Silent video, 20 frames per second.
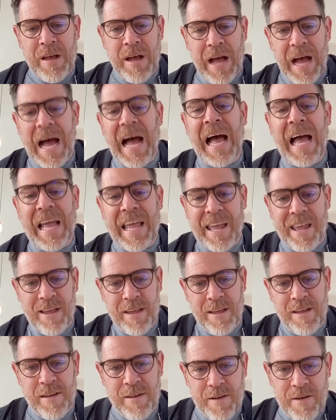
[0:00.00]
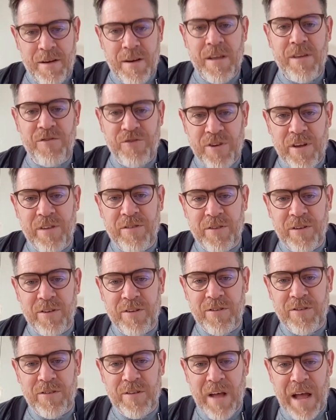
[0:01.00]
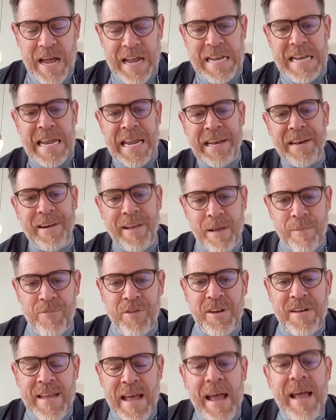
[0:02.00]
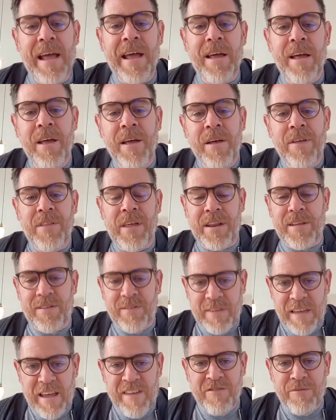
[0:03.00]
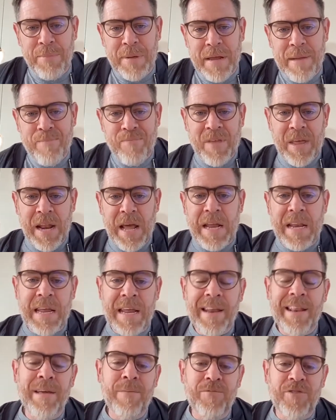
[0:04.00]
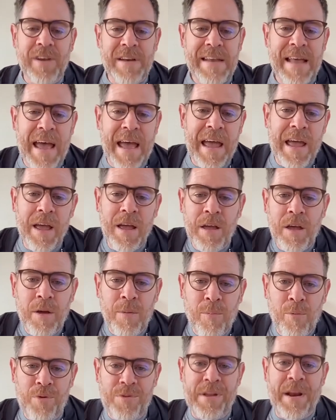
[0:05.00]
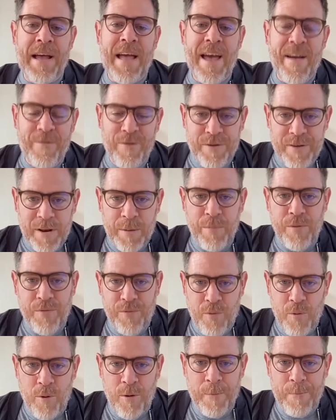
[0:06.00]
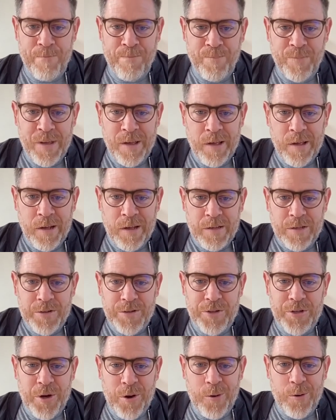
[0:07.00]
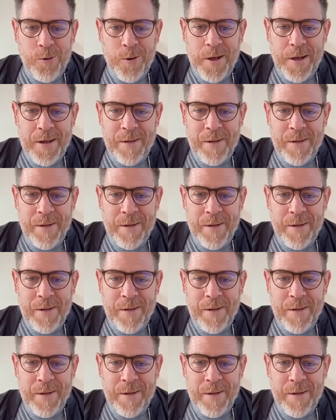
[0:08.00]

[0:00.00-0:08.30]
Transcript: I need Jesus. I needed him the day that he saved me, and I need him today more than I ever did before. So